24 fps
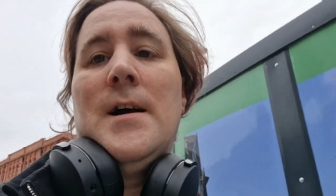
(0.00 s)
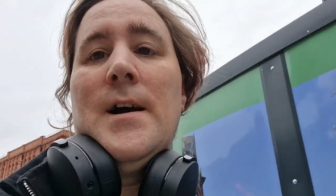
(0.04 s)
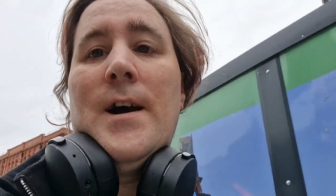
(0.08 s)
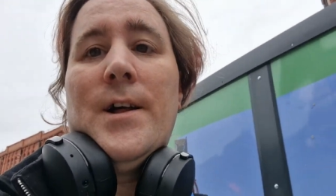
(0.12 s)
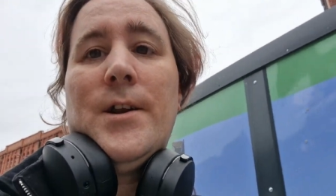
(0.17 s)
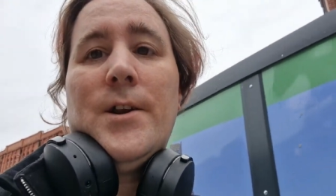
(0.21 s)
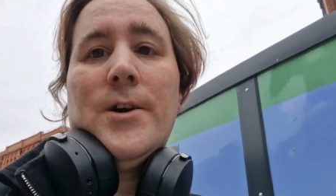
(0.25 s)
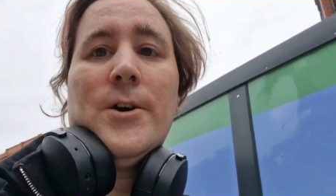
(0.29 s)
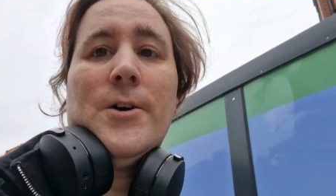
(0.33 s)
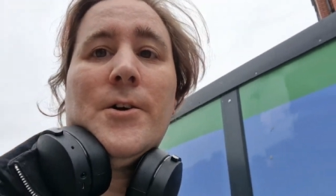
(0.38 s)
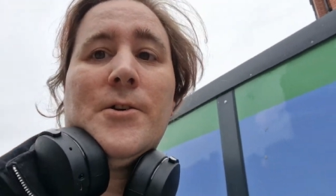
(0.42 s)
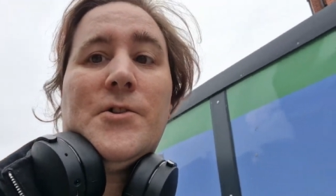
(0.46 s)

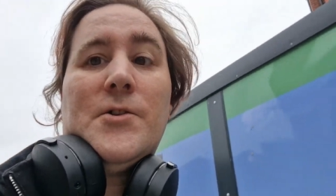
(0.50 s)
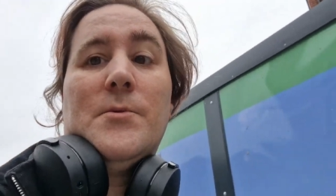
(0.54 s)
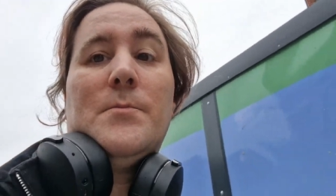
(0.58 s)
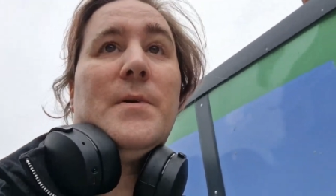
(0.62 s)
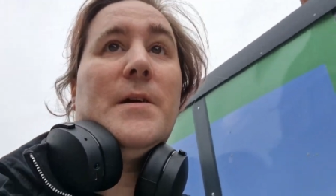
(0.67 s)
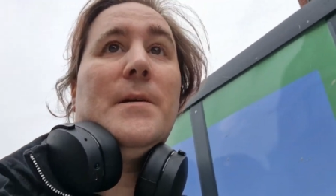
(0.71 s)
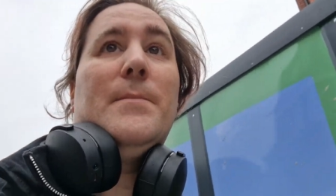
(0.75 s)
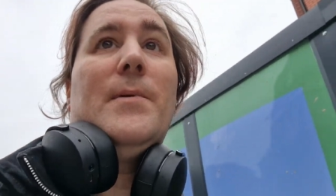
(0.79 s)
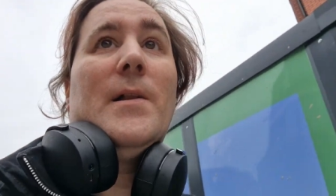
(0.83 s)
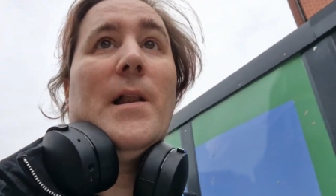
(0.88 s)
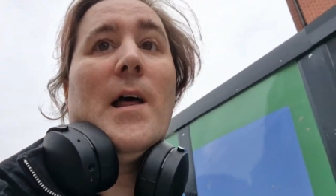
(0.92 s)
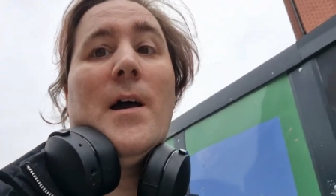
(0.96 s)
I know some
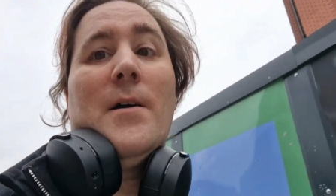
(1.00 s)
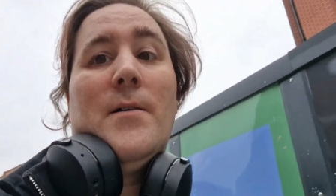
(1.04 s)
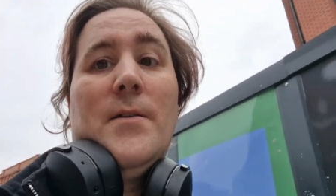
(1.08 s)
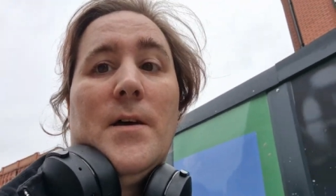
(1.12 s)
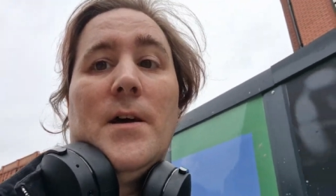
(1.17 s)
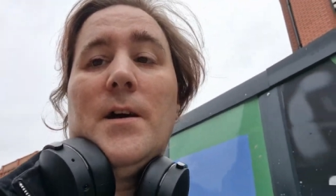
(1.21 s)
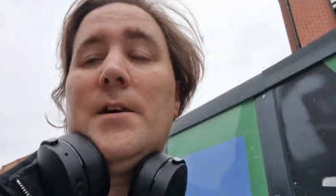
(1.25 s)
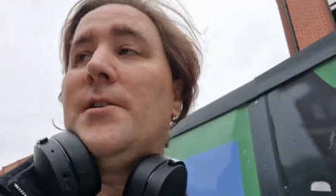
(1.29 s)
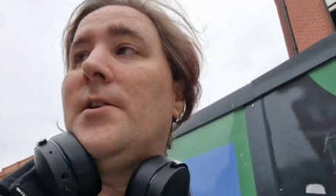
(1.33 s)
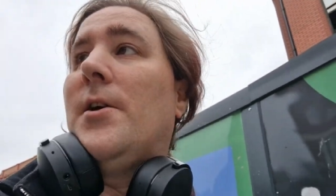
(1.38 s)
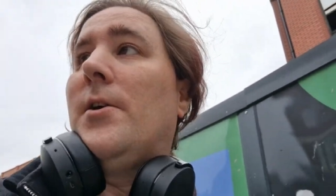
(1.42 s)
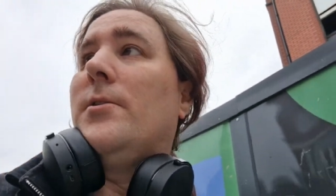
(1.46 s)
people out
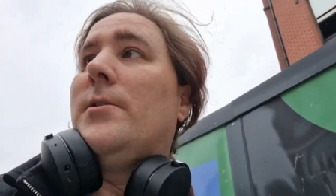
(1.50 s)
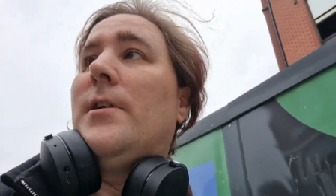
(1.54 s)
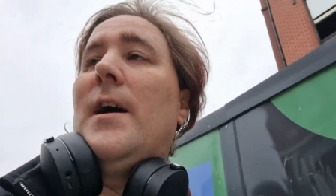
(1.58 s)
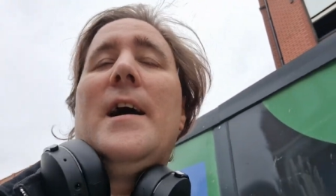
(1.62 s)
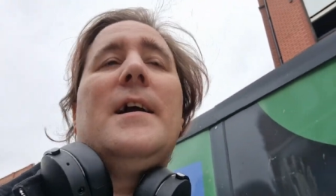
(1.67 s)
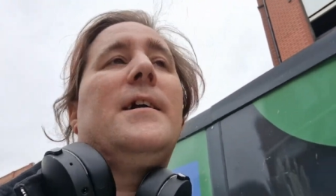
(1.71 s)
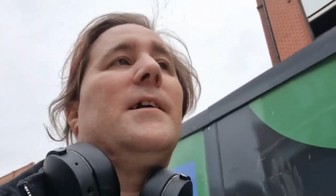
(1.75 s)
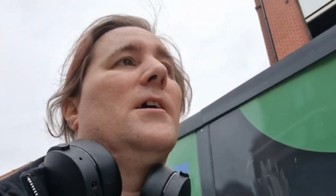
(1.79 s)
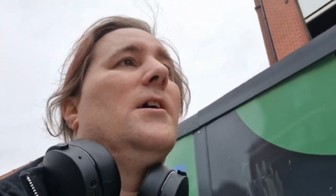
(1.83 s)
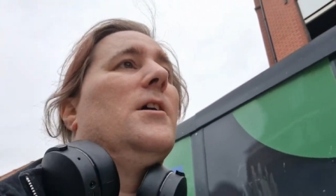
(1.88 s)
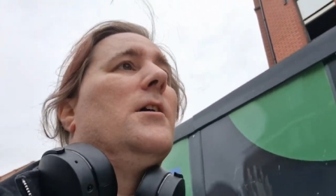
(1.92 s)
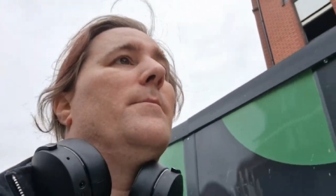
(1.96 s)
there don't
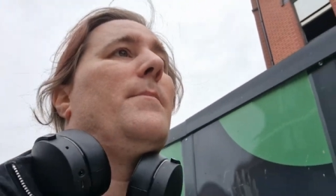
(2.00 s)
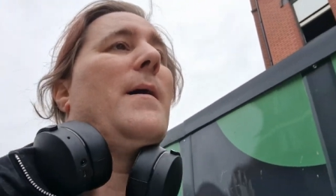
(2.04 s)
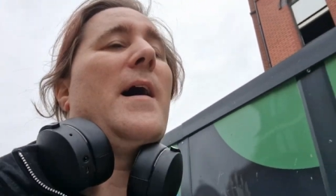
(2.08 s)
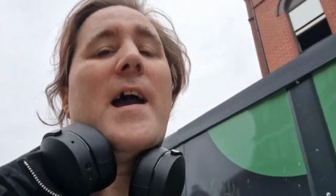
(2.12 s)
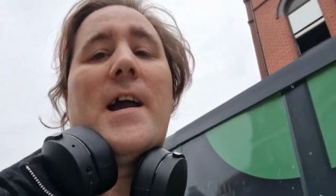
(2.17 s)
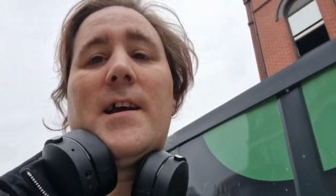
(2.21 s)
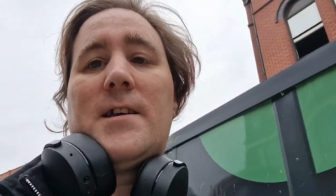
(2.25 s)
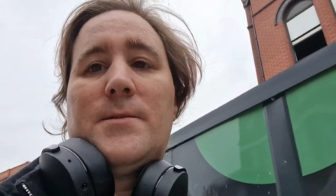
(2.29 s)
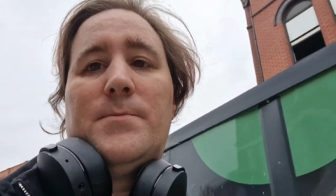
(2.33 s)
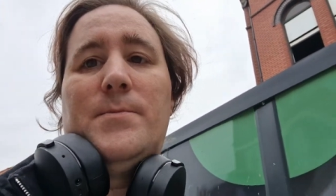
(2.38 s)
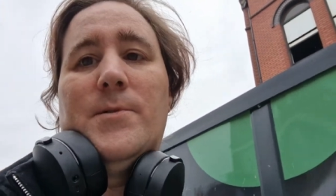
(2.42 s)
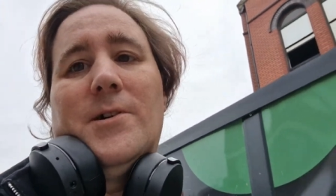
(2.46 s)
like
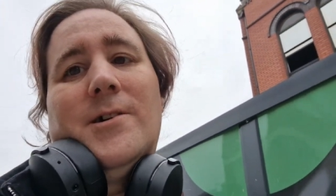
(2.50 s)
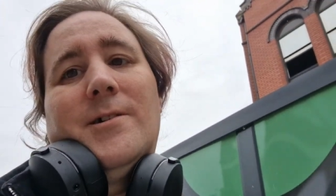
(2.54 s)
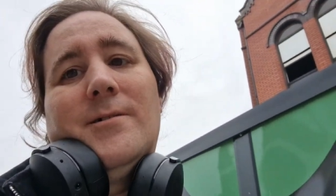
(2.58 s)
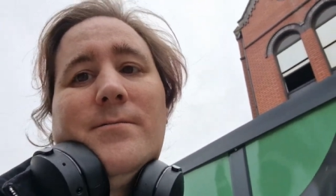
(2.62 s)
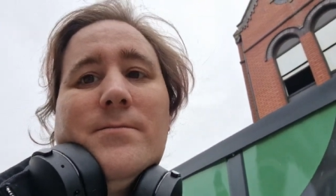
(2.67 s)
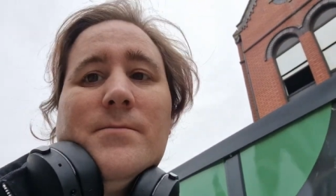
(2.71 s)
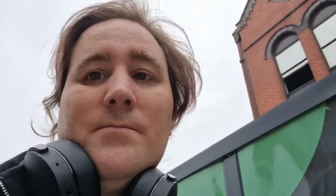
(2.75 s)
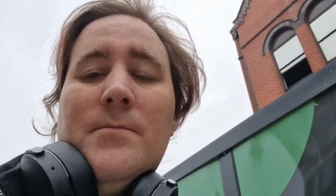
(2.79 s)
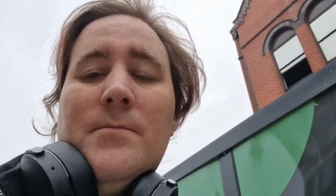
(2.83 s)
urbex but